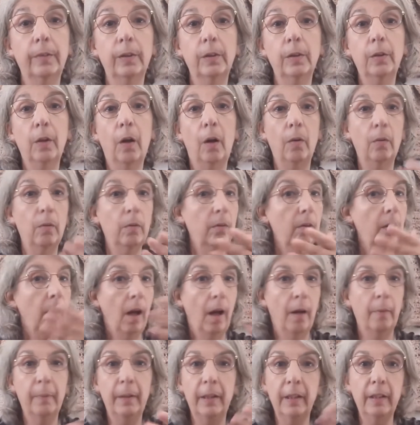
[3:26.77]
you know,
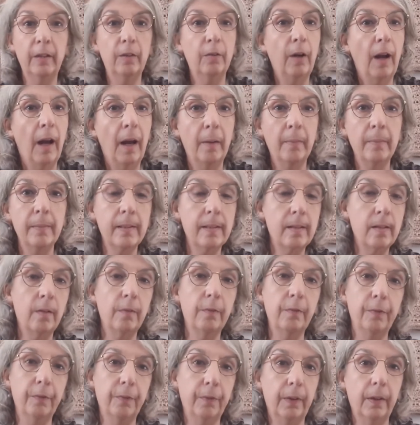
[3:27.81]
how many grams
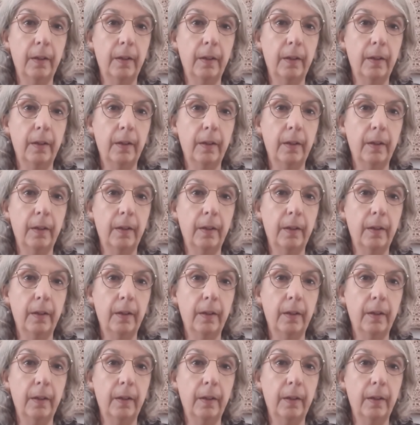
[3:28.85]
of